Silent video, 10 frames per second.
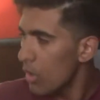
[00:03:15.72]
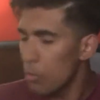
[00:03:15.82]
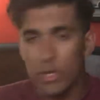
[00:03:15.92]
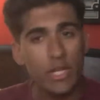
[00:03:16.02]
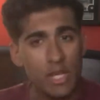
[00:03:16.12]

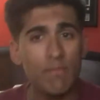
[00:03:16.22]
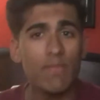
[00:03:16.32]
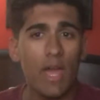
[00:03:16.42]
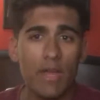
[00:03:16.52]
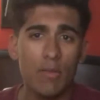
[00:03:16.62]
we're gonna keep
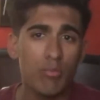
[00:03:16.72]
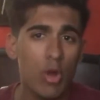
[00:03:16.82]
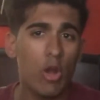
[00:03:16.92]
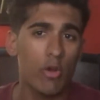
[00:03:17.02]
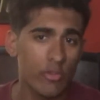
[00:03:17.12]
that
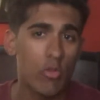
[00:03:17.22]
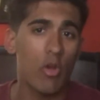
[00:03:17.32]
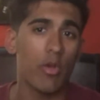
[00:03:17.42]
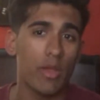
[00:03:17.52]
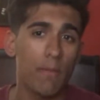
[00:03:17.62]
progress
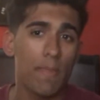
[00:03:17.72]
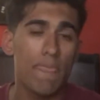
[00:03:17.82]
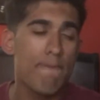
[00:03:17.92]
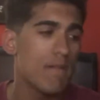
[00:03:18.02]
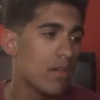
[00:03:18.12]
growing.
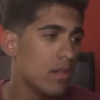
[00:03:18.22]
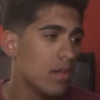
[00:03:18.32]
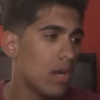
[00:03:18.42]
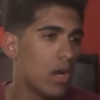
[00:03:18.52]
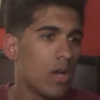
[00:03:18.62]

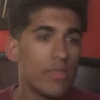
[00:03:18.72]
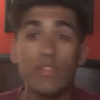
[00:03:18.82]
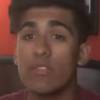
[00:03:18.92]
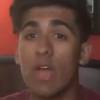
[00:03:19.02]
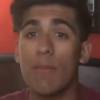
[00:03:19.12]
Uh,
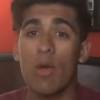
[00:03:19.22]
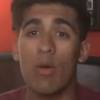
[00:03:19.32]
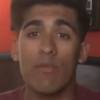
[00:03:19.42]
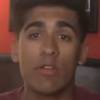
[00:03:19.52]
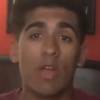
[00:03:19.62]
this time,
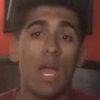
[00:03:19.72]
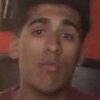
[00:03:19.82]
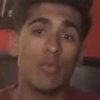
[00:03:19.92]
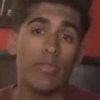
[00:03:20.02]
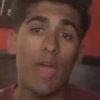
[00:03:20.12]
however, I
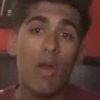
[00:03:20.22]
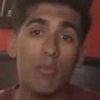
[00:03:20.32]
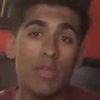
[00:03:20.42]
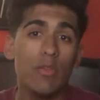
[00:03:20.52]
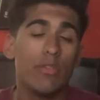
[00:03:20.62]
will now
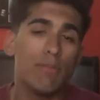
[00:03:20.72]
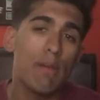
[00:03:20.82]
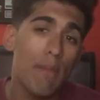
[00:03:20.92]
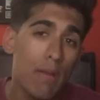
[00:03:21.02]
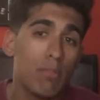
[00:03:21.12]
be using
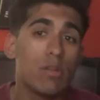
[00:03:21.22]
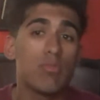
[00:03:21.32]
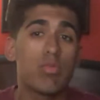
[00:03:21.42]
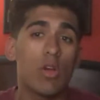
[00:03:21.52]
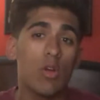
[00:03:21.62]
my MacBook
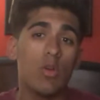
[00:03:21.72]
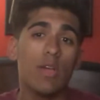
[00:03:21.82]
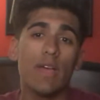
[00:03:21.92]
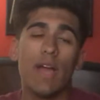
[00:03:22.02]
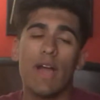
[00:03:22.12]
Pro
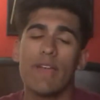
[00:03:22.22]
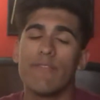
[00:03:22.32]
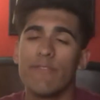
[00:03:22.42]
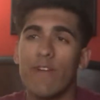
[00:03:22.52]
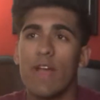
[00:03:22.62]
I have
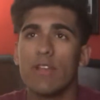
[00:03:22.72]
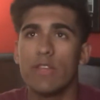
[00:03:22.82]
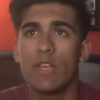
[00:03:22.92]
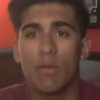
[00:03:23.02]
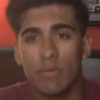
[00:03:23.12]

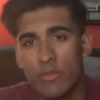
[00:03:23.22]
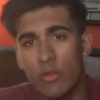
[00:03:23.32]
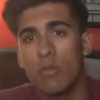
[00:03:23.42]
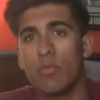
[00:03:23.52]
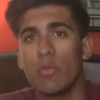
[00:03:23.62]
finally come to
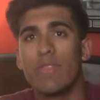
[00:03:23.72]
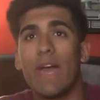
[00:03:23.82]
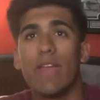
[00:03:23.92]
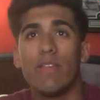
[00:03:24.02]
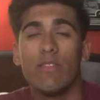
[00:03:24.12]
terms with
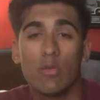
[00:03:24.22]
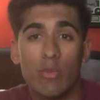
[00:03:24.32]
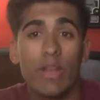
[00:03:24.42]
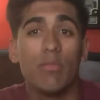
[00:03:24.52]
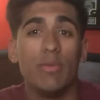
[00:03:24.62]
that is the
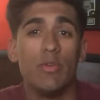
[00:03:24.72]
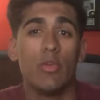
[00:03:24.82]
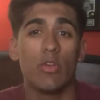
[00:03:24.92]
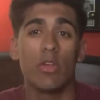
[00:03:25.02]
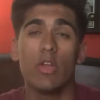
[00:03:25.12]
right
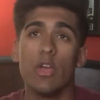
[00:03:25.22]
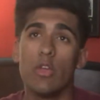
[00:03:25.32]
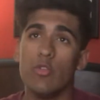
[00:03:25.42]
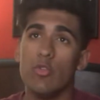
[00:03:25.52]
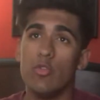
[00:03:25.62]
computer
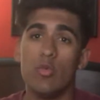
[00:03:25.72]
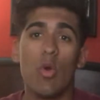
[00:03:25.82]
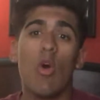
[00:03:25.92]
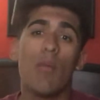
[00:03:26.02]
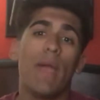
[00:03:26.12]
to do
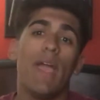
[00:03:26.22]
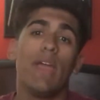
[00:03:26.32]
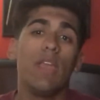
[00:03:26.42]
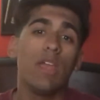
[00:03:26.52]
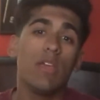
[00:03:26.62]
all my
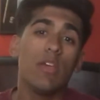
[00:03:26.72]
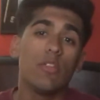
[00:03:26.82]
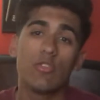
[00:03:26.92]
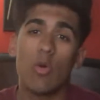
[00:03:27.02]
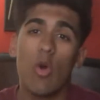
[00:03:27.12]
editing.
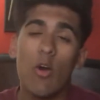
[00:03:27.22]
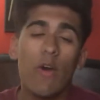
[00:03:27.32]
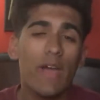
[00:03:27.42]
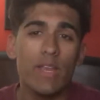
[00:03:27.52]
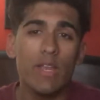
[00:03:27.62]
So
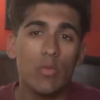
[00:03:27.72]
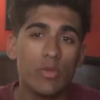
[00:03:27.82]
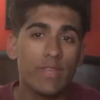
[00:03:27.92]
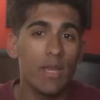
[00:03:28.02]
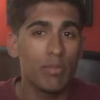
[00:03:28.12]
all editing
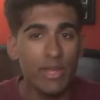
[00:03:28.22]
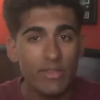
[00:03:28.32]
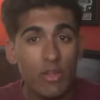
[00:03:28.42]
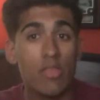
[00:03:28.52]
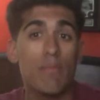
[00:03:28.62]
will take
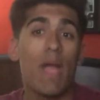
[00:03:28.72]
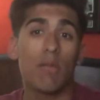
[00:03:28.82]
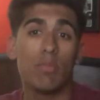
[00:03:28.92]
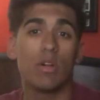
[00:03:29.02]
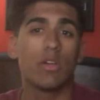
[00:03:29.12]
place on the
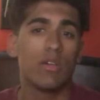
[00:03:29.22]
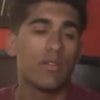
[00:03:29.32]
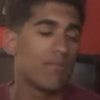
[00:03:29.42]
MacBook.